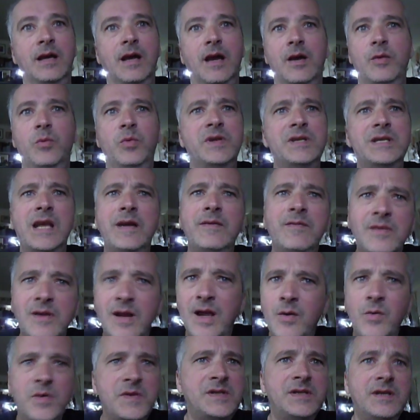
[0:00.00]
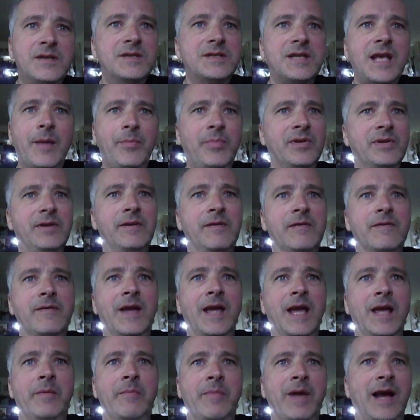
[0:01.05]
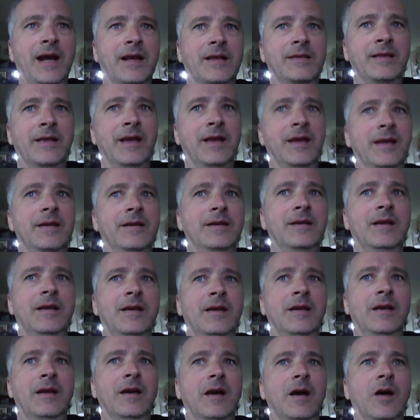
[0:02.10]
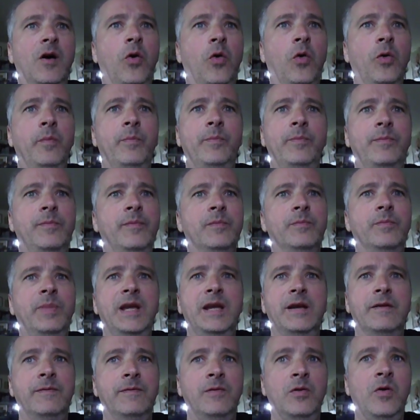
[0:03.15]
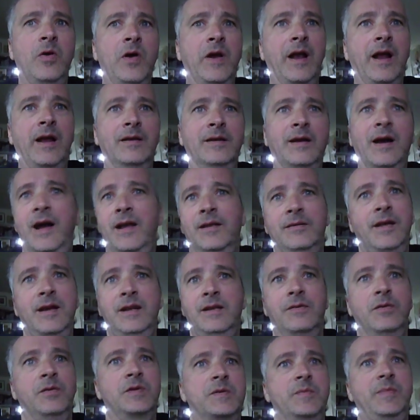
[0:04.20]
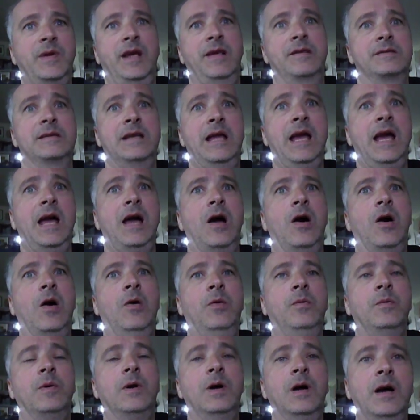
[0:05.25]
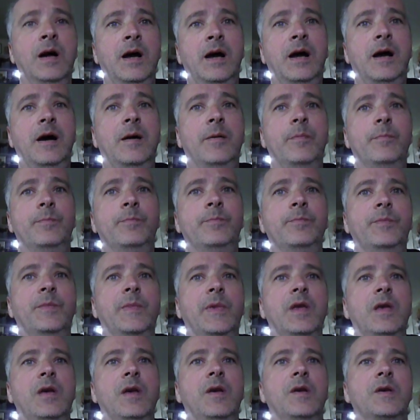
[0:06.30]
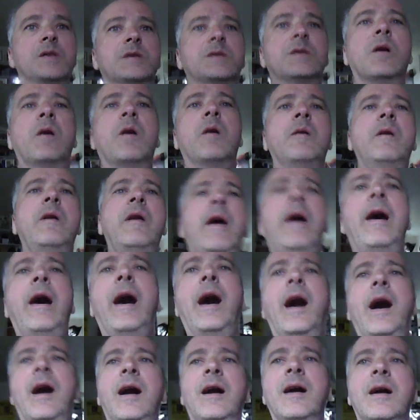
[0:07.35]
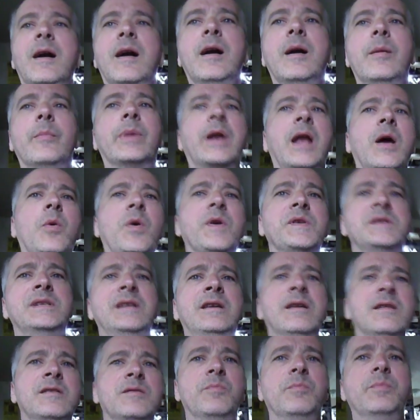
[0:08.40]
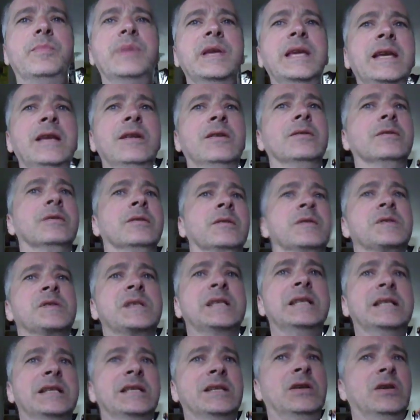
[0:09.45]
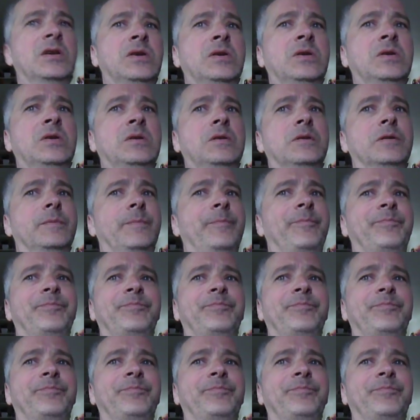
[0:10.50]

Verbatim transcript: I was never, I wasn't a Zeppelin fan back then, or Pink Floyd. I I like those bands now. Um, so yeah, but I wasn't into the Beatles until